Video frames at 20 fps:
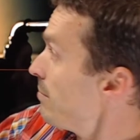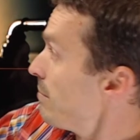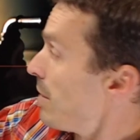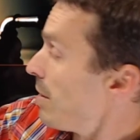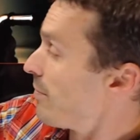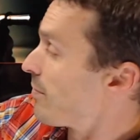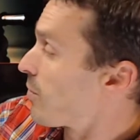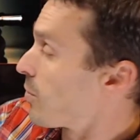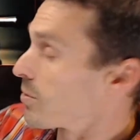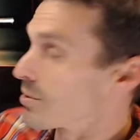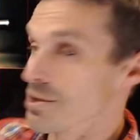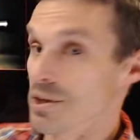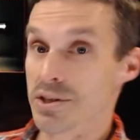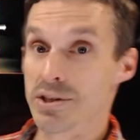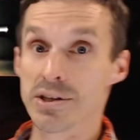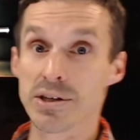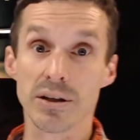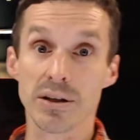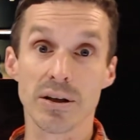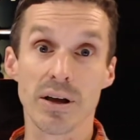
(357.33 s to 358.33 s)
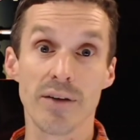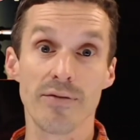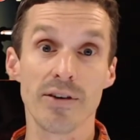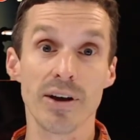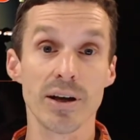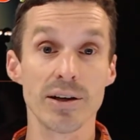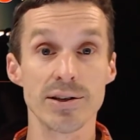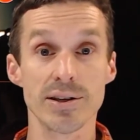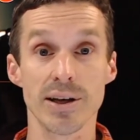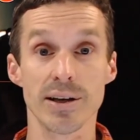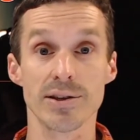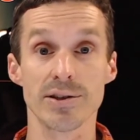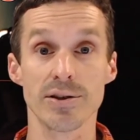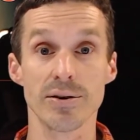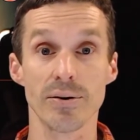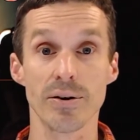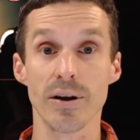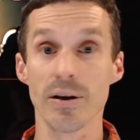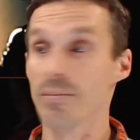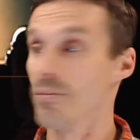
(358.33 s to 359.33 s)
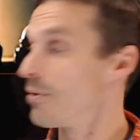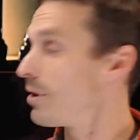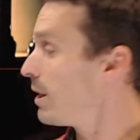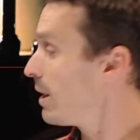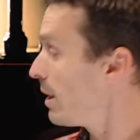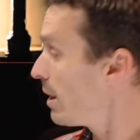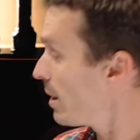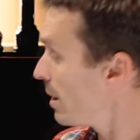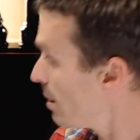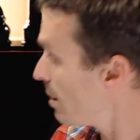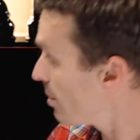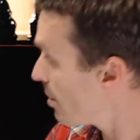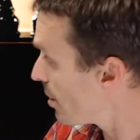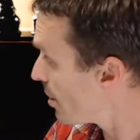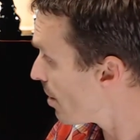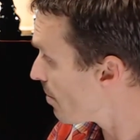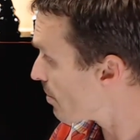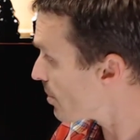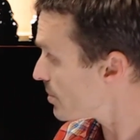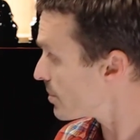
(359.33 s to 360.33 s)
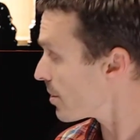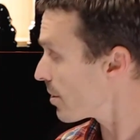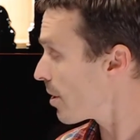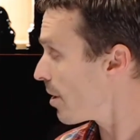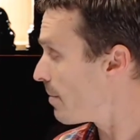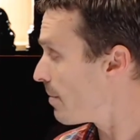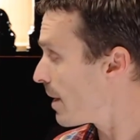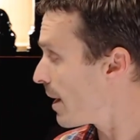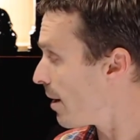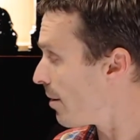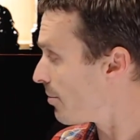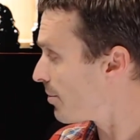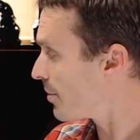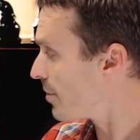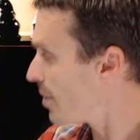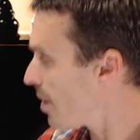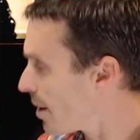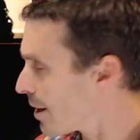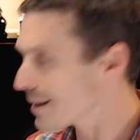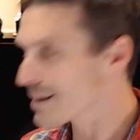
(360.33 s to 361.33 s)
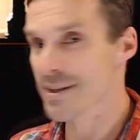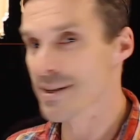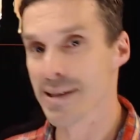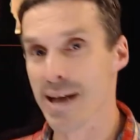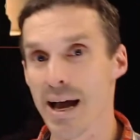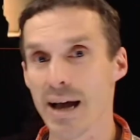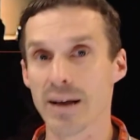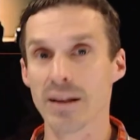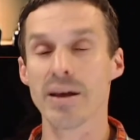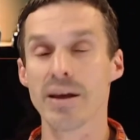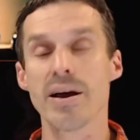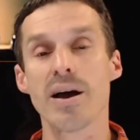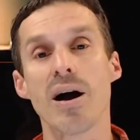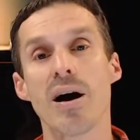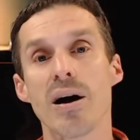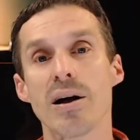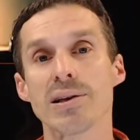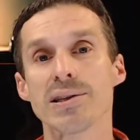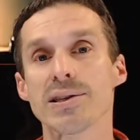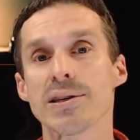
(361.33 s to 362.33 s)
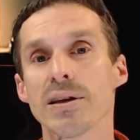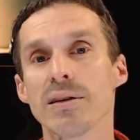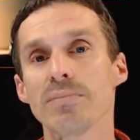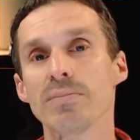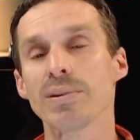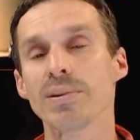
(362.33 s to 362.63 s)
of course, it's still giving us that sodium reading and the numbers are coming out. They're not exactly constant,